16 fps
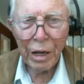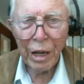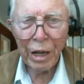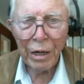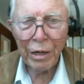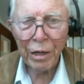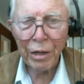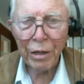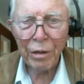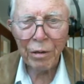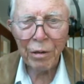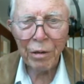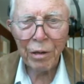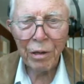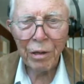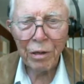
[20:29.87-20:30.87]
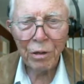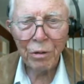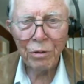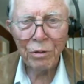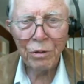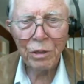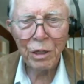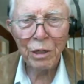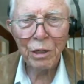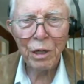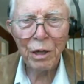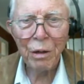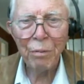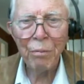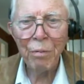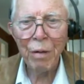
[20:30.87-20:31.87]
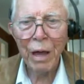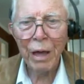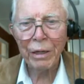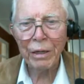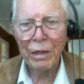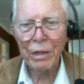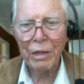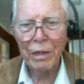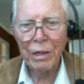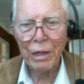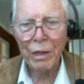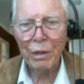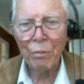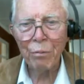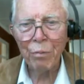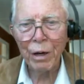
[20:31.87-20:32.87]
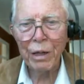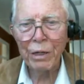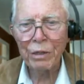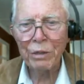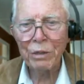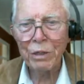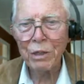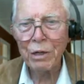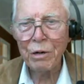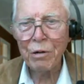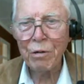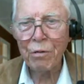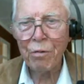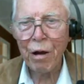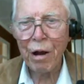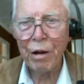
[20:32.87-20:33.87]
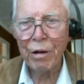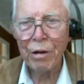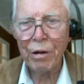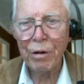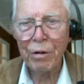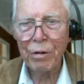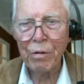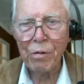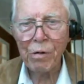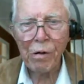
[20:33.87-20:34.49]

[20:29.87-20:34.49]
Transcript: and uh, you'll see it come back in place right here.